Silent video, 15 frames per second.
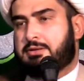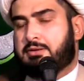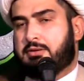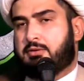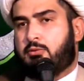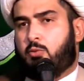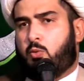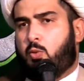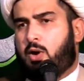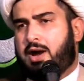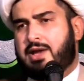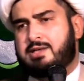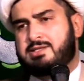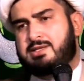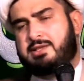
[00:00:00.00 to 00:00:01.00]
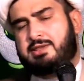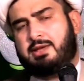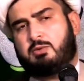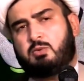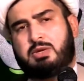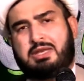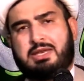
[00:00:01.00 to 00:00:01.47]
Why is it that
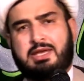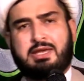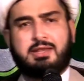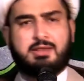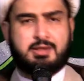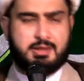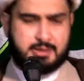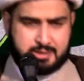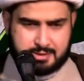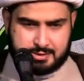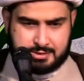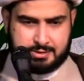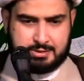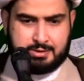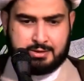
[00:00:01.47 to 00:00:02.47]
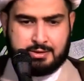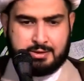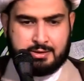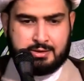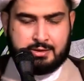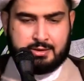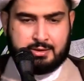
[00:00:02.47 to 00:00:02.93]
we need this?
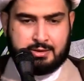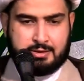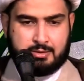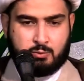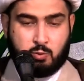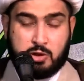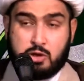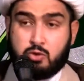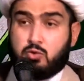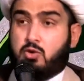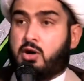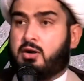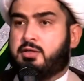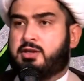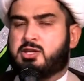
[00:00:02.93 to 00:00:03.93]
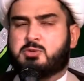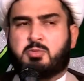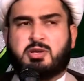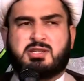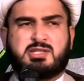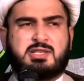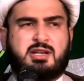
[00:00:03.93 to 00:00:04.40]
We knew all this, but
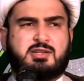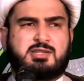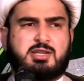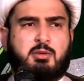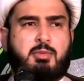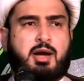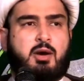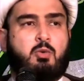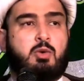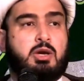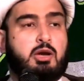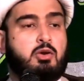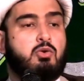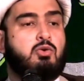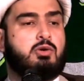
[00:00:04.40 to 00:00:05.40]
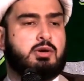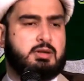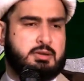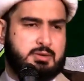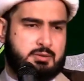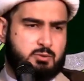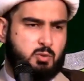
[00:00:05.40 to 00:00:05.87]
still somehow we ignore it.
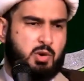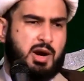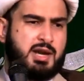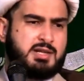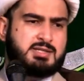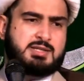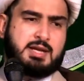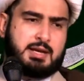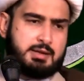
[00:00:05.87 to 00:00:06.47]
Why is that?